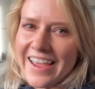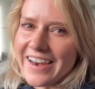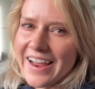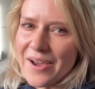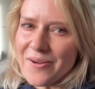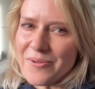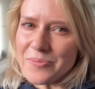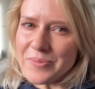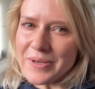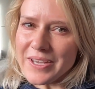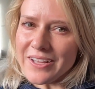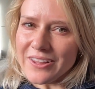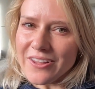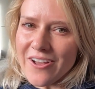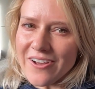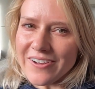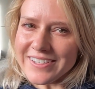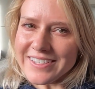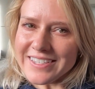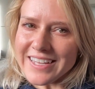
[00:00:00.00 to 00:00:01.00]
and I will be
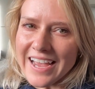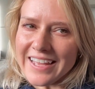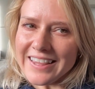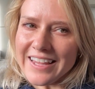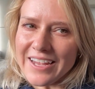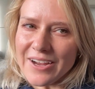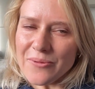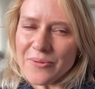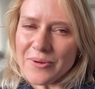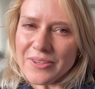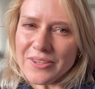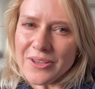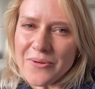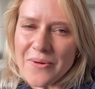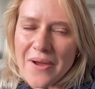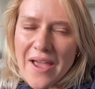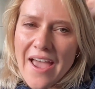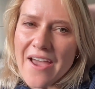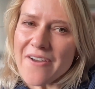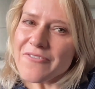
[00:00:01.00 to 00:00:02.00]
alongside there with you
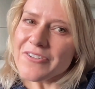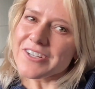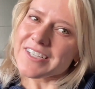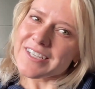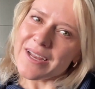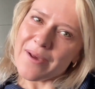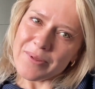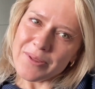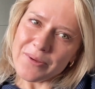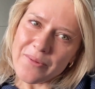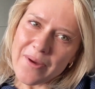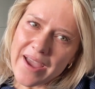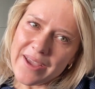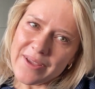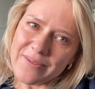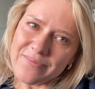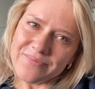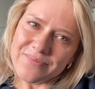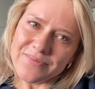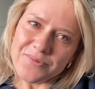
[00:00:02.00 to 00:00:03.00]
every step of the
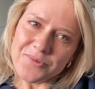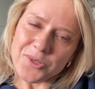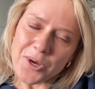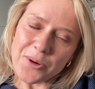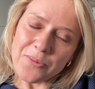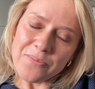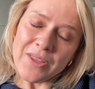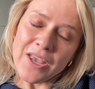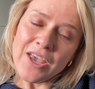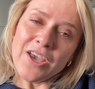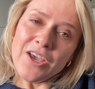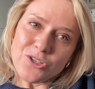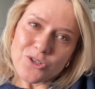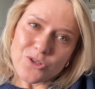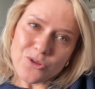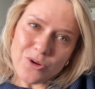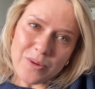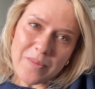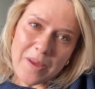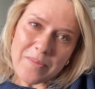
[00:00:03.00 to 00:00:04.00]
way. So
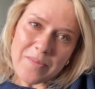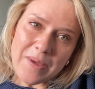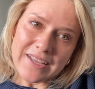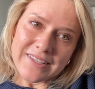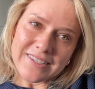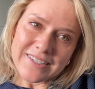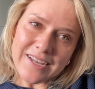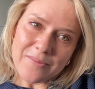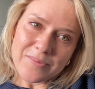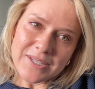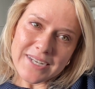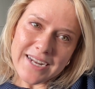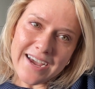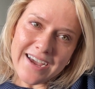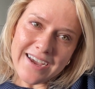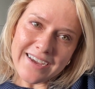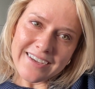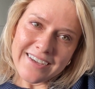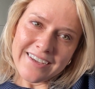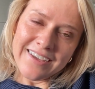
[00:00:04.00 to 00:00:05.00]
join my paid
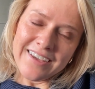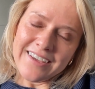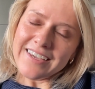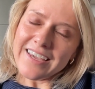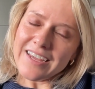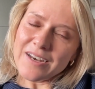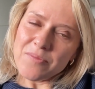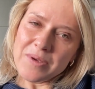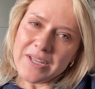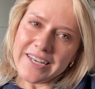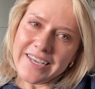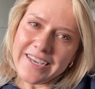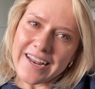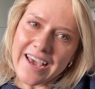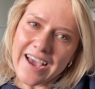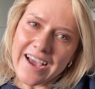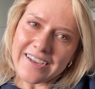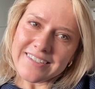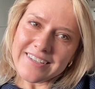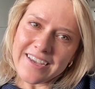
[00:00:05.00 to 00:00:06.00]
Substack, get immediate
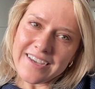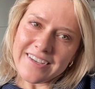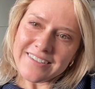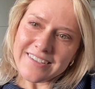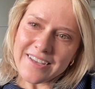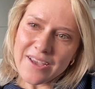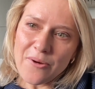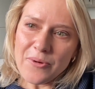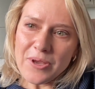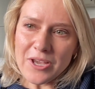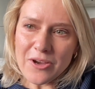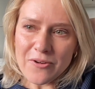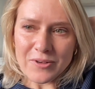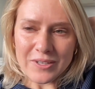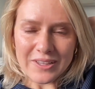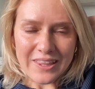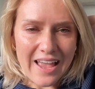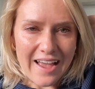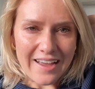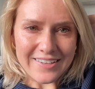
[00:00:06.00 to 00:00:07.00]
access, and we can
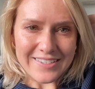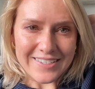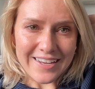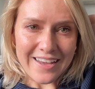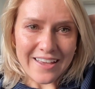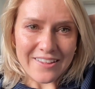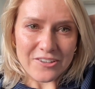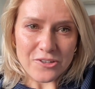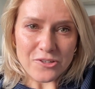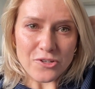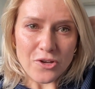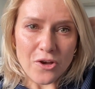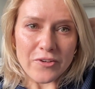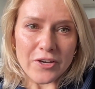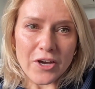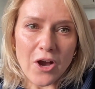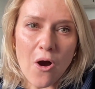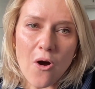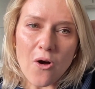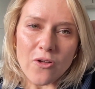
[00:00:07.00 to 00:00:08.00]
relax together
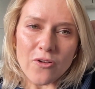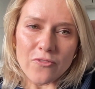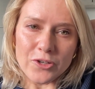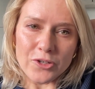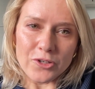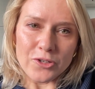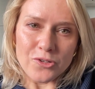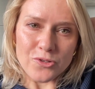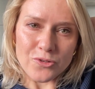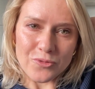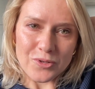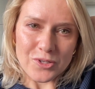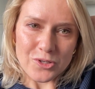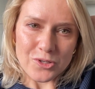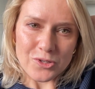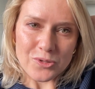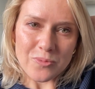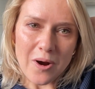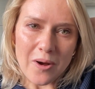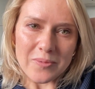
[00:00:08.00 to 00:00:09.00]
solving all of your user
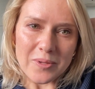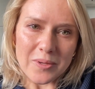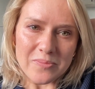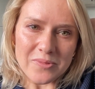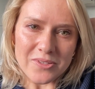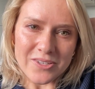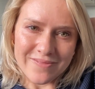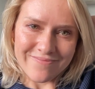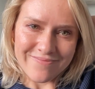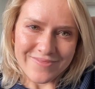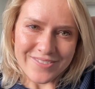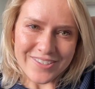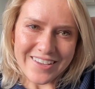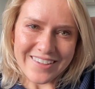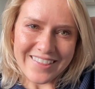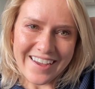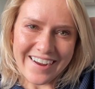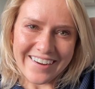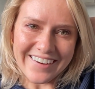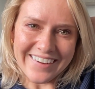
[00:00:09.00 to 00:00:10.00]
research problems. See you
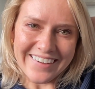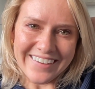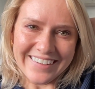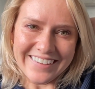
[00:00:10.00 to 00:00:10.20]
there.